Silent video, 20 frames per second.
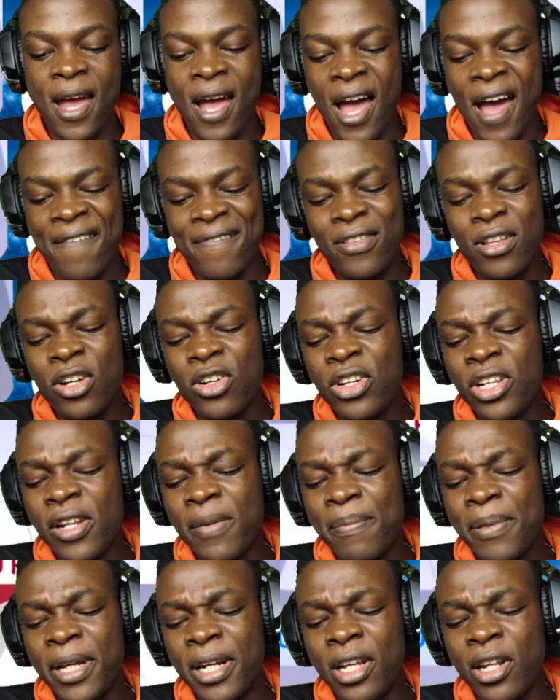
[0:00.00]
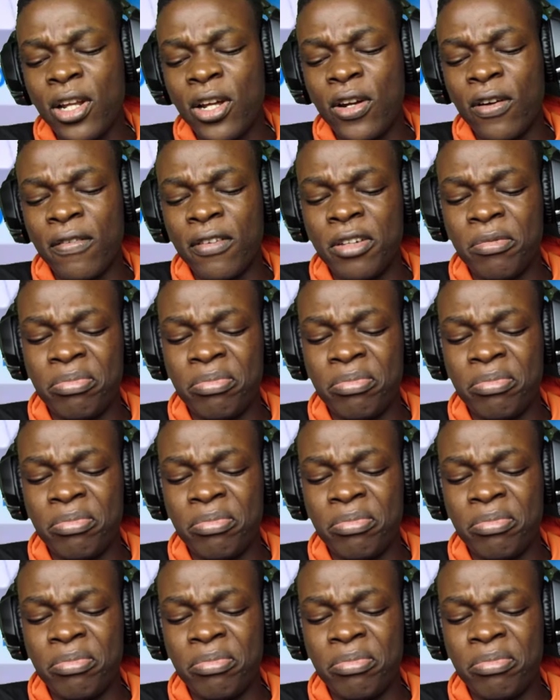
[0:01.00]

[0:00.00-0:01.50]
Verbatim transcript: I've not really played a lot of the